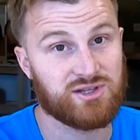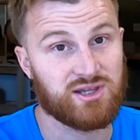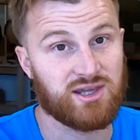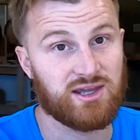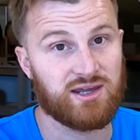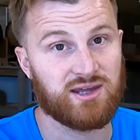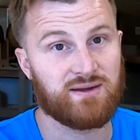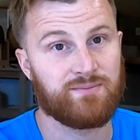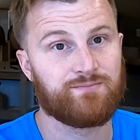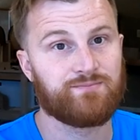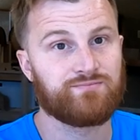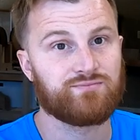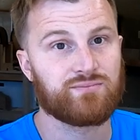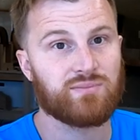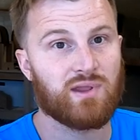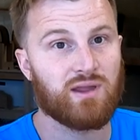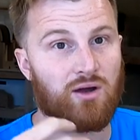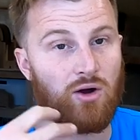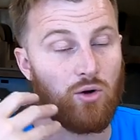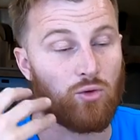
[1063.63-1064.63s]
the
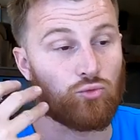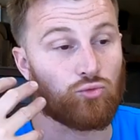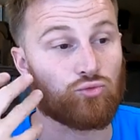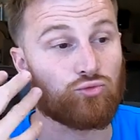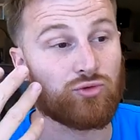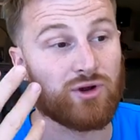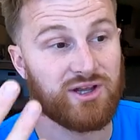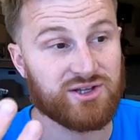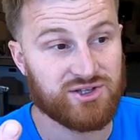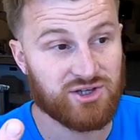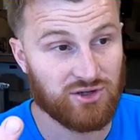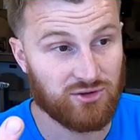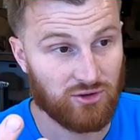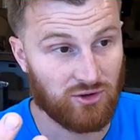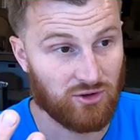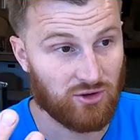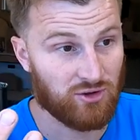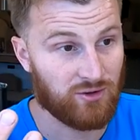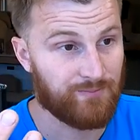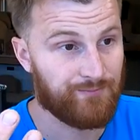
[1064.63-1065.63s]

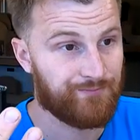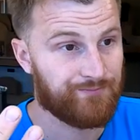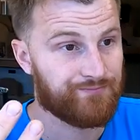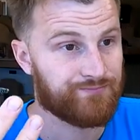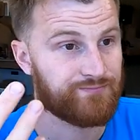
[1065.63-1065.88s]
original